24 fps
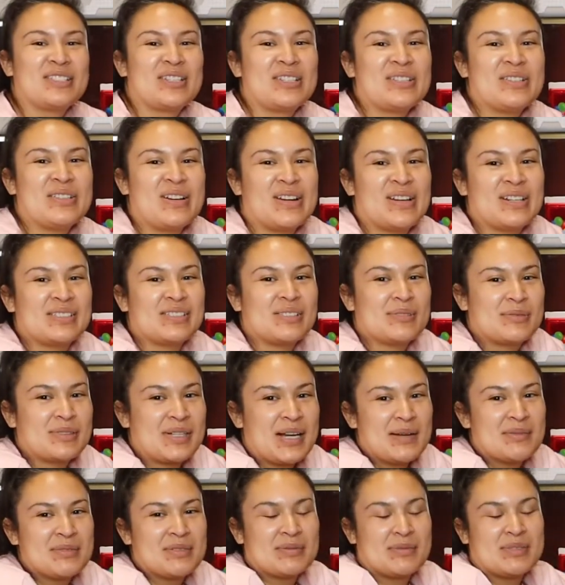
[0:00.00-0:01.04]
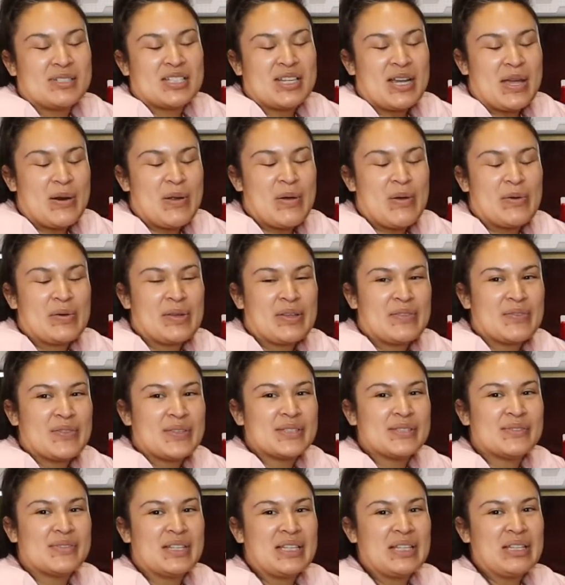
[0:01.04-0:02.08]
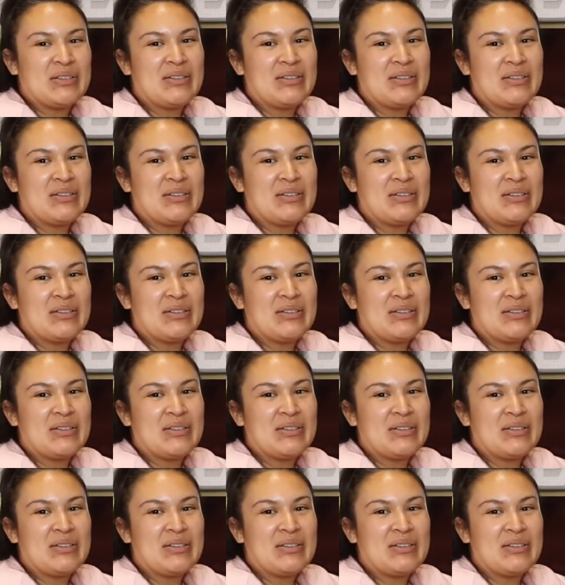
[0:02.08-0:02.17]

you are subscribed to my channel. Give this video